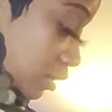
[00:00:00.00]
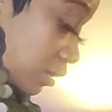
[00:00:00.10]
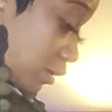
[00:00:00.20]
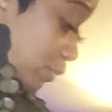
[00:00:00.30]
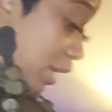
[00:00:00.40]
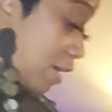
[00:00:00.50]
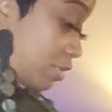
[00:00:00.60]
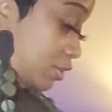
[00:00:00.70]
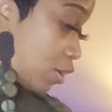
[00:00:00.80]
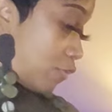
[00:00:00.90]
there we have
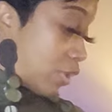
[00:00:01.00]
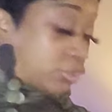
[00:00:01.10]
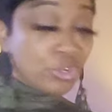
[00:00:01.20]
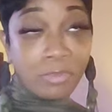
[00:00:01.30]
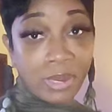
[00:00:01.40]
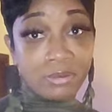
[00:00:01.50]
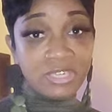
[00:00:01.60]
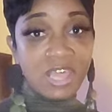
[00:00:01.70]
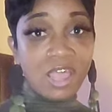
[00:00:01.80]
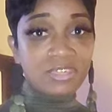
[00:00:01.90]
it. So far, two pair of
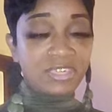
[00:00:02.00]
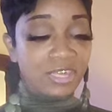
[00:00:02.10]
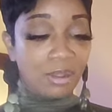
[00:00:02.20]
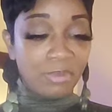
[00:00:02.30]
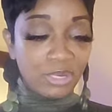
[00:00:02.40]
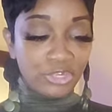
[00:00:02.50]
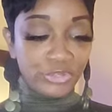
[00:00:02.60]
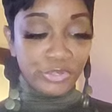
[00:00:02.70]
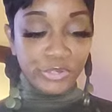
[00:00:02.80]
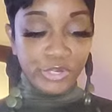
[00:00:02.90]
socks, and I'm not
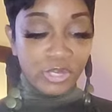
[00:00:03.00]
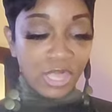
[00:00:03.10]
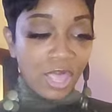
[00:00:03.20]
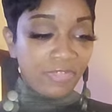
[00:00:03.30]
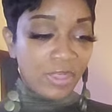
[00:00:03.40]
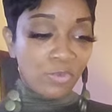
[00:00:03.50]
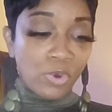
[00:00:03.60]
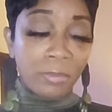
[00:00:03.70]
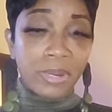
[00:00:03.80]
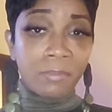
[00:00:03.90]
sure. I think
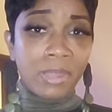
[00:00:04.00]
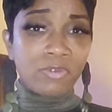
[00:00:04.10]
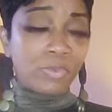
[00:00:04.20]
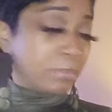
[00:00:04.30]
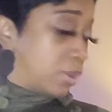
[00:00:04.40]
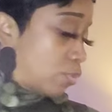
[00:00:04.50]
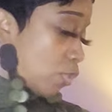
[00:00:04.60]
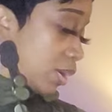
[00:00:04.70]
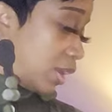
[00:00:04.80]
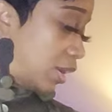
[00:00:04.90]
one pair might have been
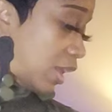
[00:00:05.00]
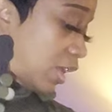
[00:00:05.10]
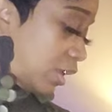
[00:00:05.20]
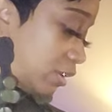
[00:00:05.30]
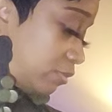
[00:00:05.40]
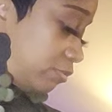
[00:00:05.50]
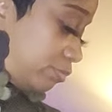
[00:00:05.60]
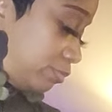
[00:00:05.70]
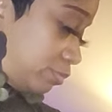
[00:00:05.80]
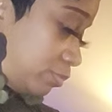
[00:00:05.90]
199
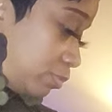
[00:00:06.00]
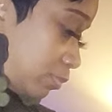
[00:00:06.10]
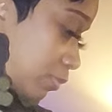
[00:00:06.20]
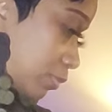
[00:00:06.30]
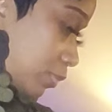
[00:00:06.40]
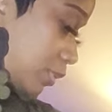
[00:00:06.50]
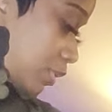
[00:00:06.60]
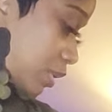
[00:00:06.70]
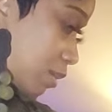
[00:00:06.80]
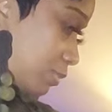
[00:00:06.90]

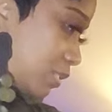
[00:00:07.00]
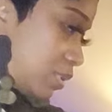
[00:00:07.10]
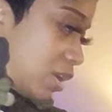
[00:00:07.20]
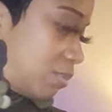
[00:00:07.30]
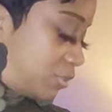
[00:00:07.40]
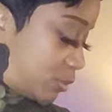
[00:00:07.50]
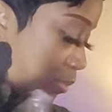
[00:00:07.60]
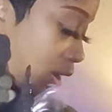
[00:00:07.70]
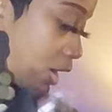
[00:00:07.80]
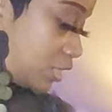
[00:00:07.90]
I'm, I'm
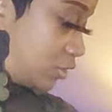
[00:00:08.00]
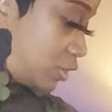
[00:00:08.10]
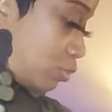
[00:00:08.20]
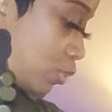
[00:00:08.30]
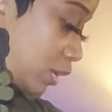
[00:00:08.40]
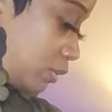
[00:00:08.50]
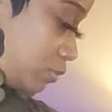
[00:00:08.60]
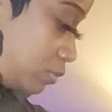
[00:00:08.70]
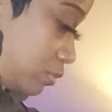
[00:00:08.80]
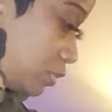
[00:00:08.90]
surprised just one
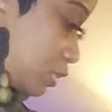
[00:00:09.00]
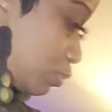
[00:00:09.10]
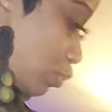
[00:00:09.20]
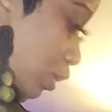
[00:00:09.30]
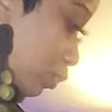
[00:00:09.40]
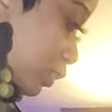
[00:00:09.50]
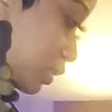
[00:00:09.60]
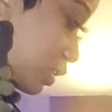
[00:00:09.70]
just one was